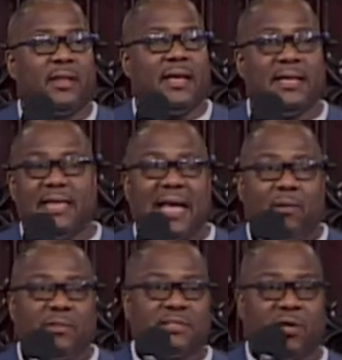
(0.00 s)
And then
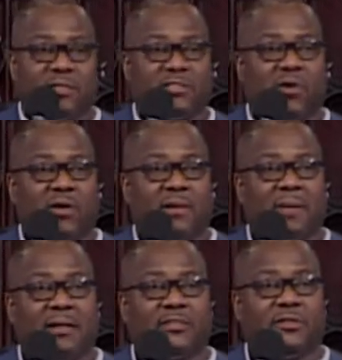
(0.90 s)
that one starts talking
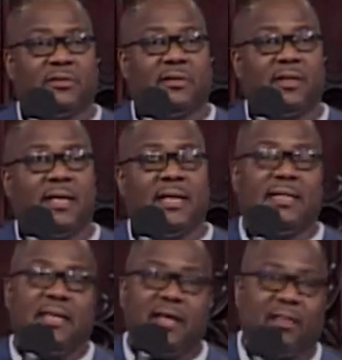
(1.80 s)
about you. And
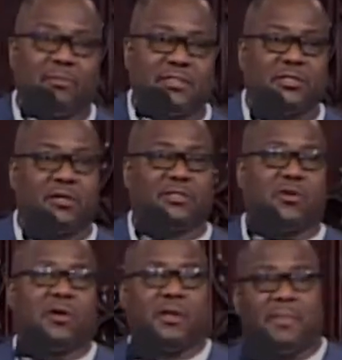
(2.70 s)
then the other one starts
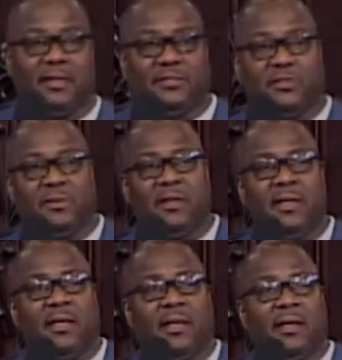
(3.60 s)
talking about you.
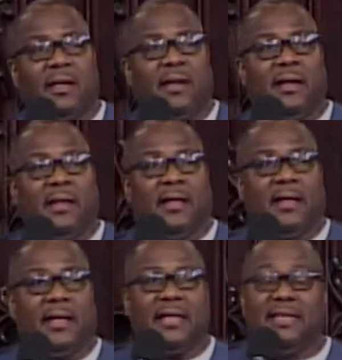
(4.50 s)

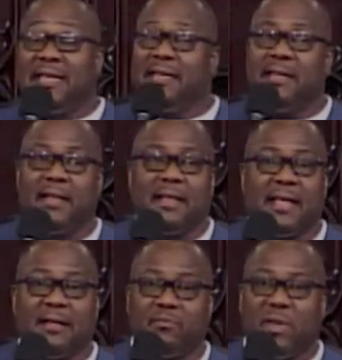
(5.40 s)
And then
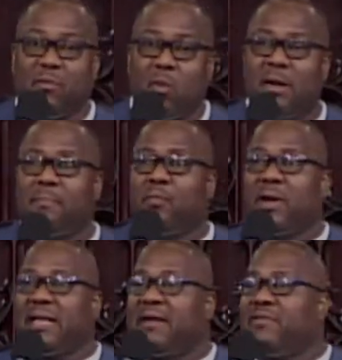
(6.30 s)
at one
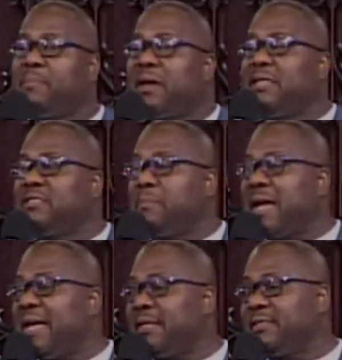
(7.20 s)
point, everybody's
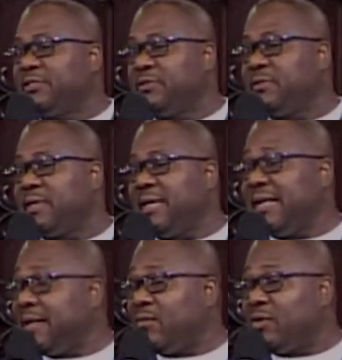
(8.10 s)
mad at you, and
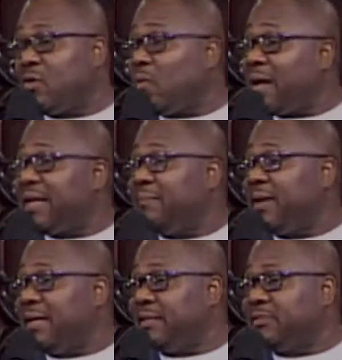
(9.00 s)
they don't know why they're
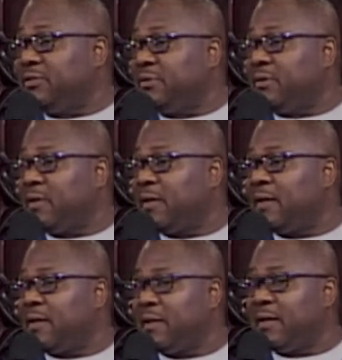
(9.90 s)
mad at you.
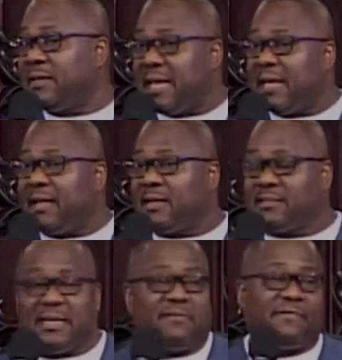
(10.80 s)
Yeah, because
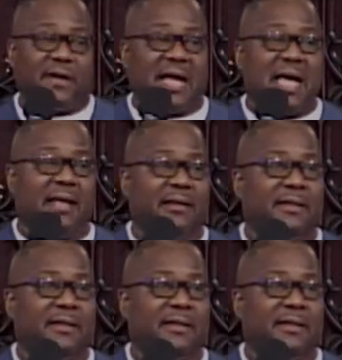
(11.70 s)
they done forgot.